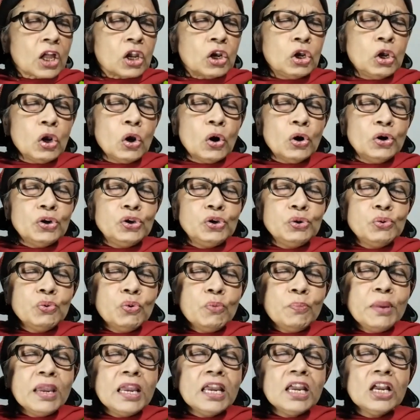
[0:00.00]
Lord, you
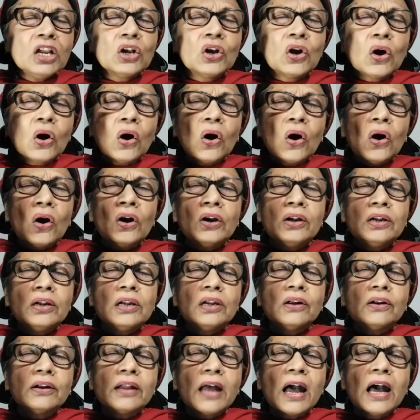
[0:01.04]
being God,
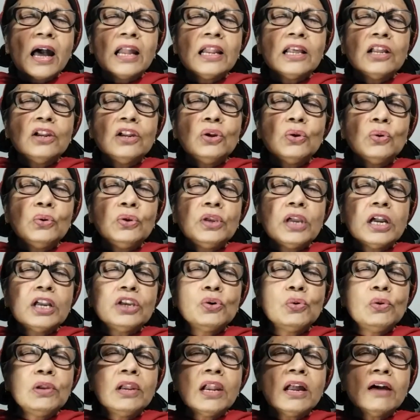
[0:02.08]
Lord, hallelujah,
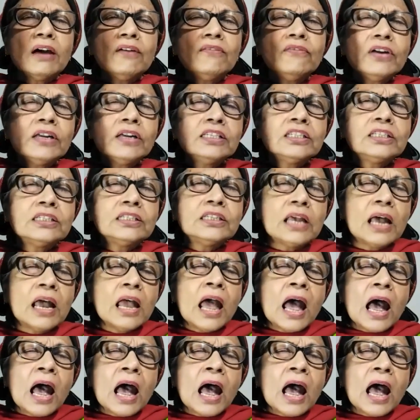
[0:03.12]
you love us